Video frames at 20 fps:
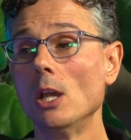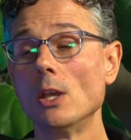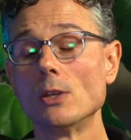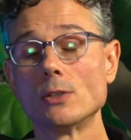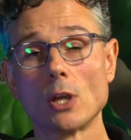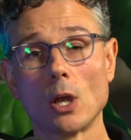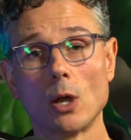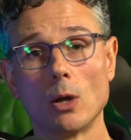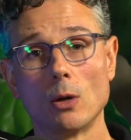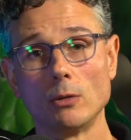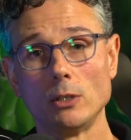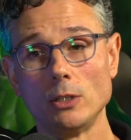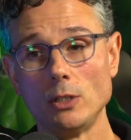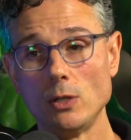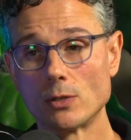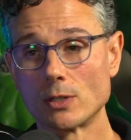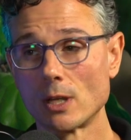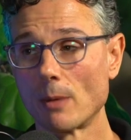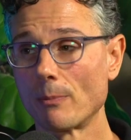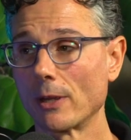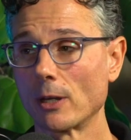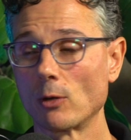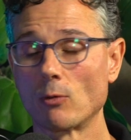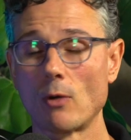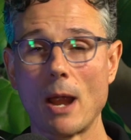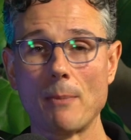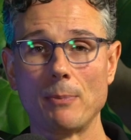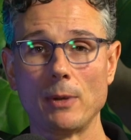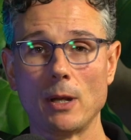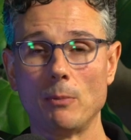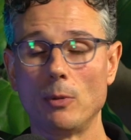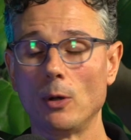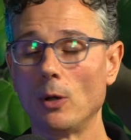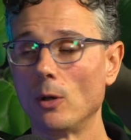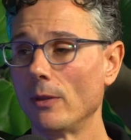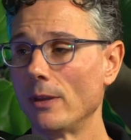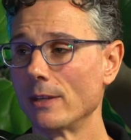So use something reputable.